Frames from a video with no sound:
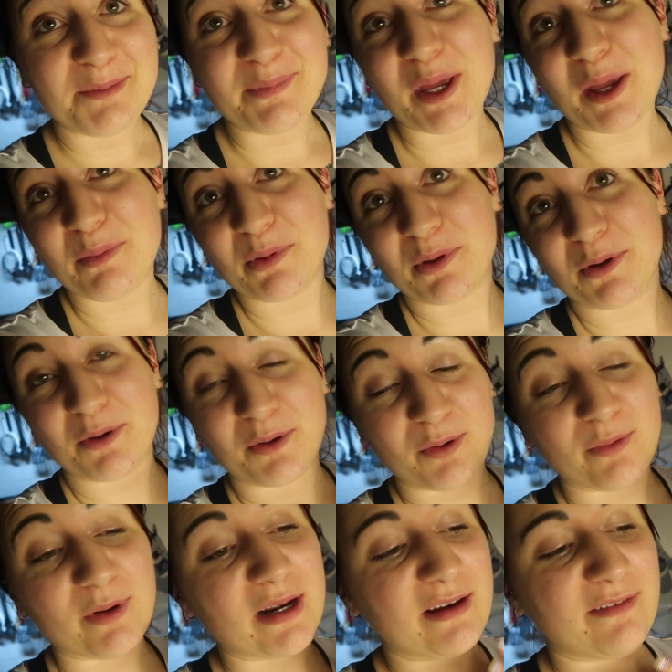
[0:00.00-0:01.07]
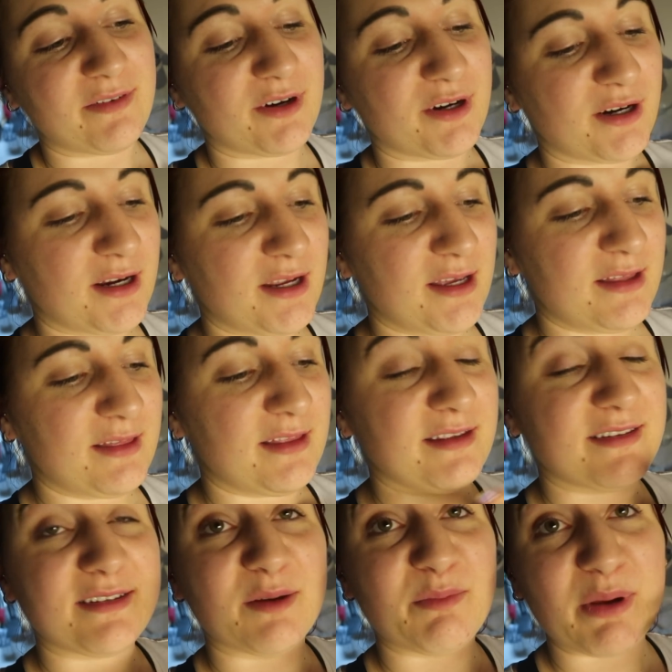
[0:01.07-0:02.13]
paper or whatever
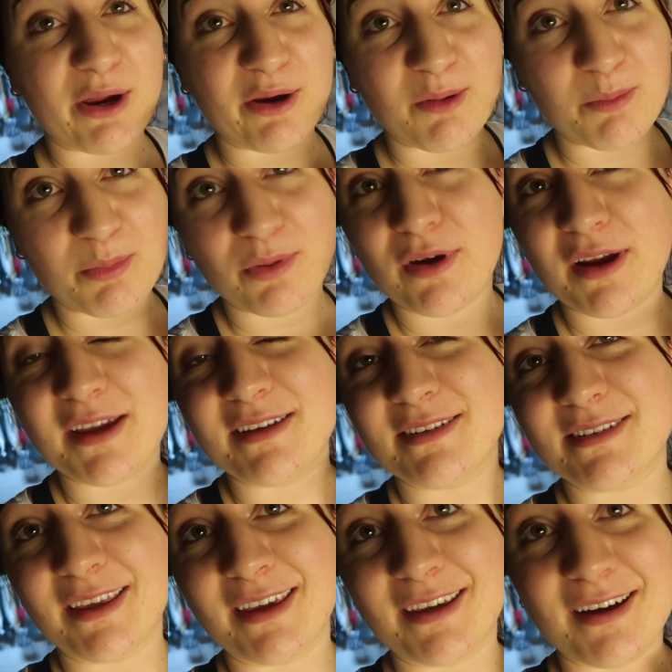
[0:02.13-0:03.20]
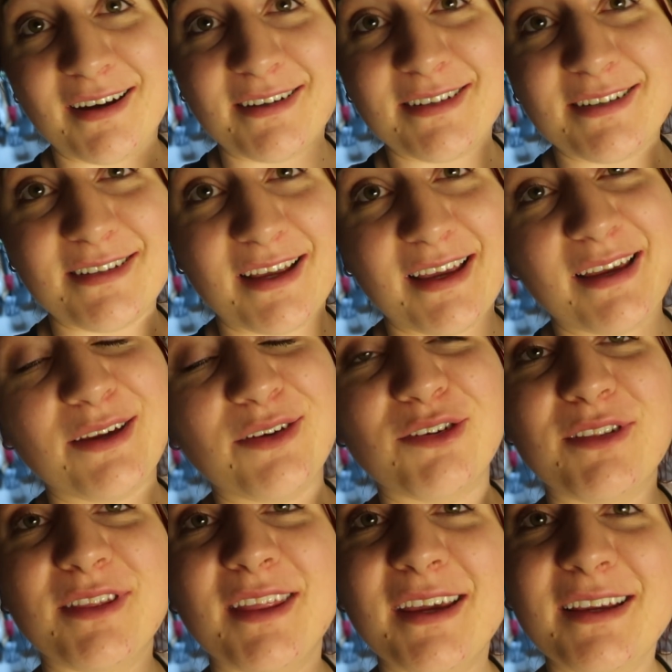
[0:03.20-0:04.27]
that's a parent praise, like us saying
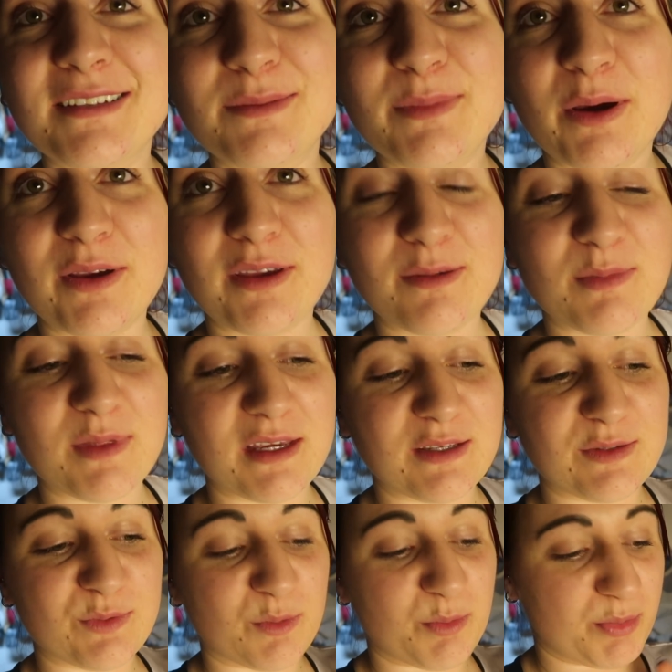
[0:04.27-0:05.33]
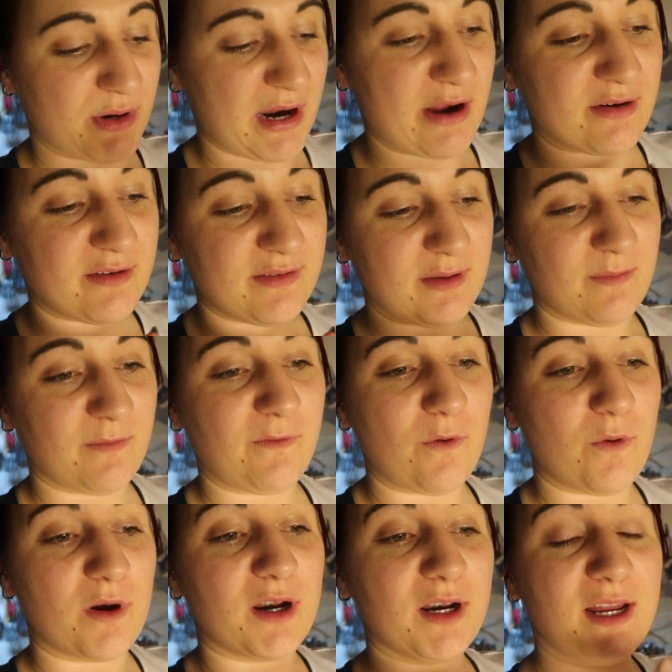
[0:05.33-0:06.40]
good things about him, things we're proud of him
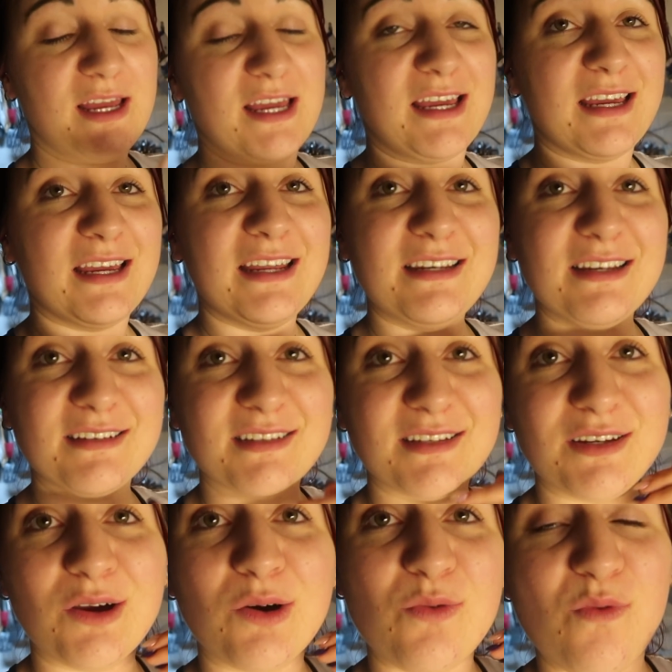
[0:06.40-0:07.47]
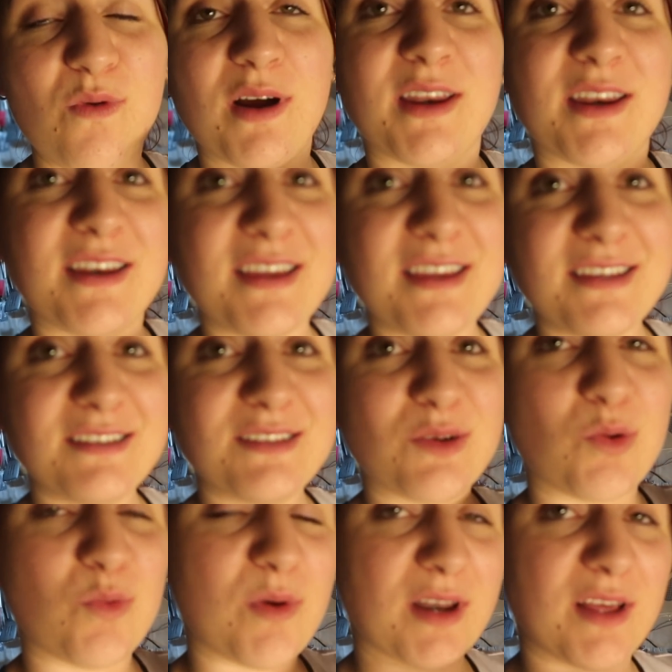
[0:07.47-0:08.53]
for. He doesn't know what it is or
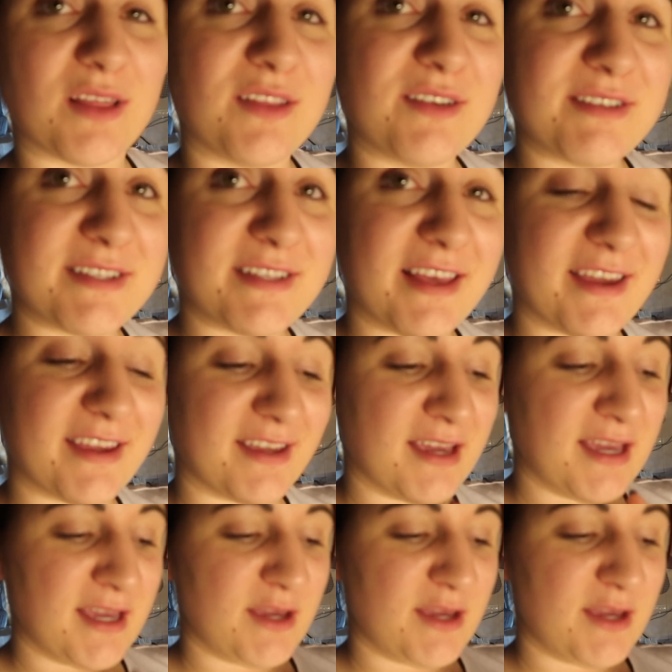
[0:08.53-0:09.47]
what it looks like.